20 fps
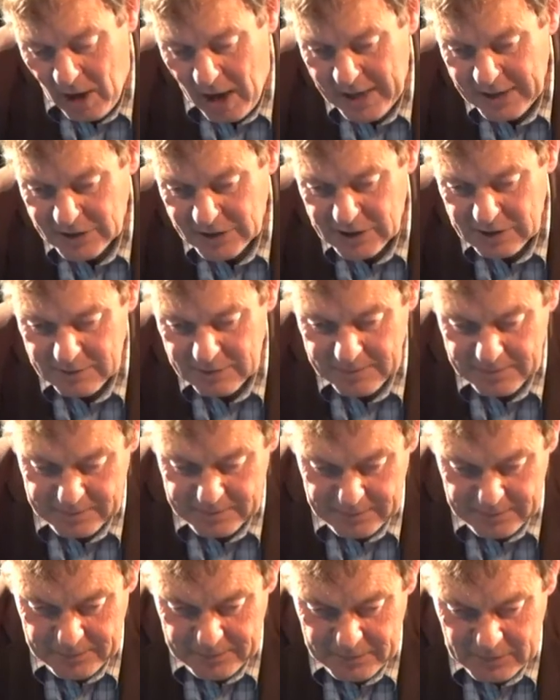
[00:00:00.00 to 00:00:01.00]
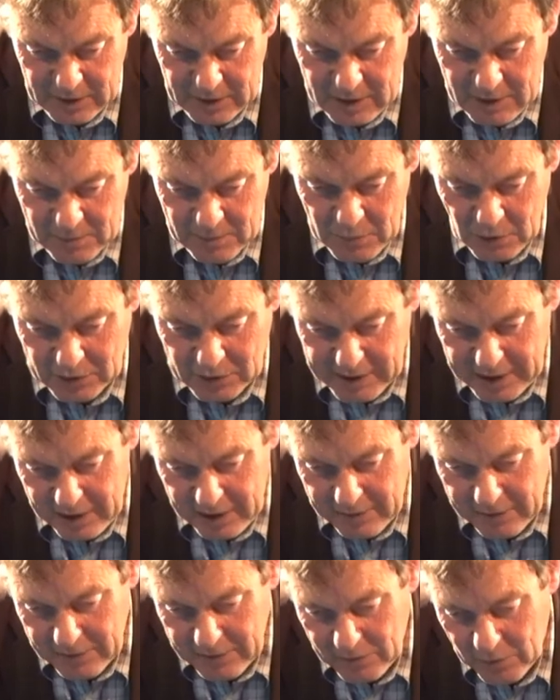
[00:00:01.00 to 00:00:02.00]
right:
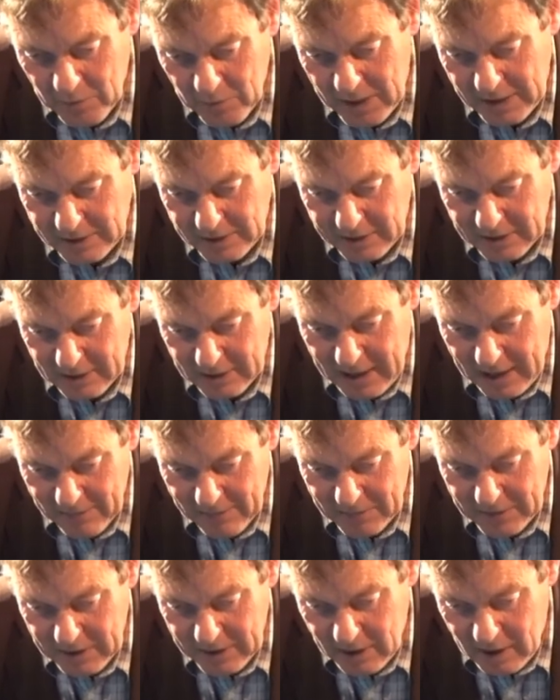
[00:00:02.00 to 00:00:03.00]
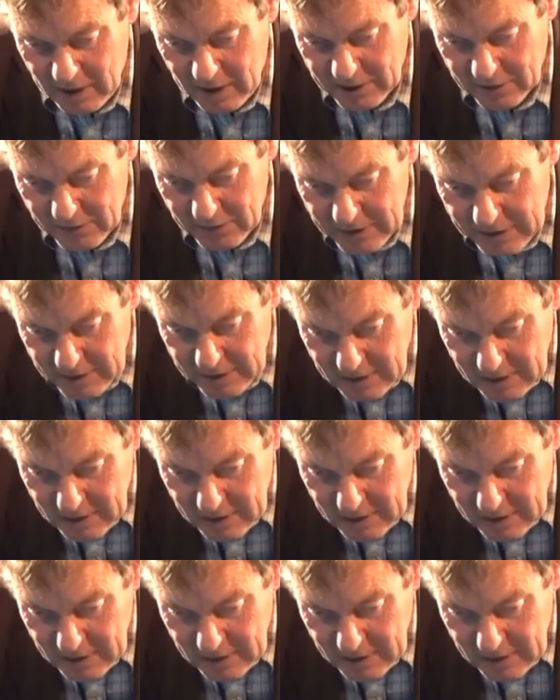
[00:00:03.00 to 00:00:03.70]
Bulgaria, Romania, Latvia, Hungary,